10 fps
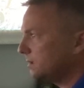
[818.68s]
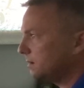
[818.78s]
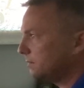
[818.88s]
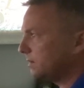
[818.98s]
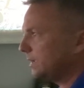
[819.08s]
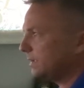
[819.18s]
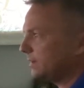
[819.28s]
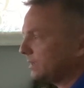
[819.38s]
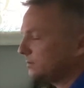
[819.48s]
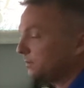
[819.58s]
Alright, and I
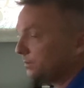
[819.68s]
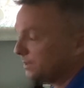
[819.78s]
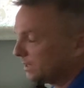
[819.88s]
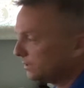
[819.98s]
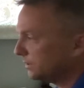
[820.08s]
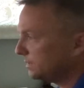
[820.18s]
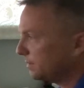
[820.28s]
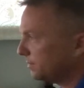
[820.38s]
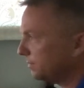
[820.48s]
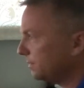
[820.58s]
guess we wouldn't actually stop
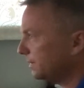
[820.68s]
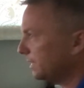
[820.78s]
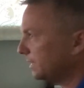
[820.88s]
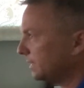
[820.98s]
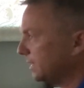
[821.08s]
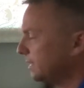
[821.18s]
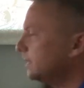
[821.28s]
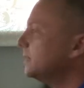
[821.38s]
on the runway like that.